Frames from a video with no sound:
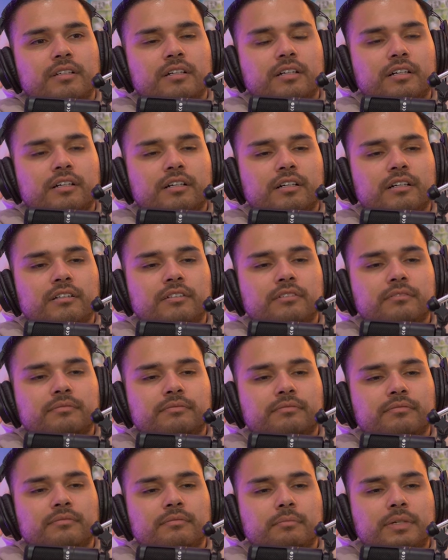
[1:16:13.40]
Uh,
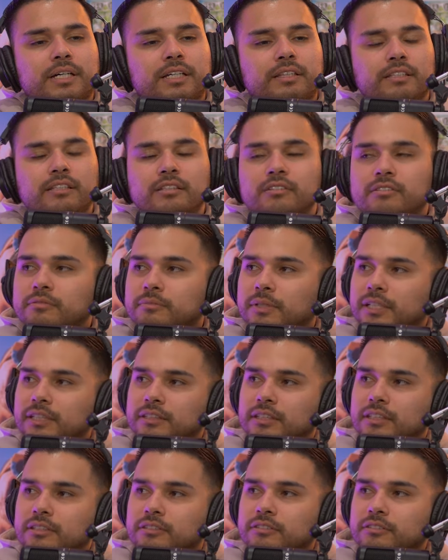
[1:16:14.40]
Bandido
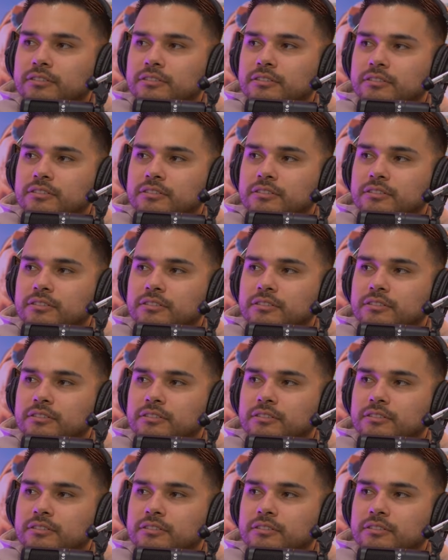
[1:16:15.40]
Myke Towers.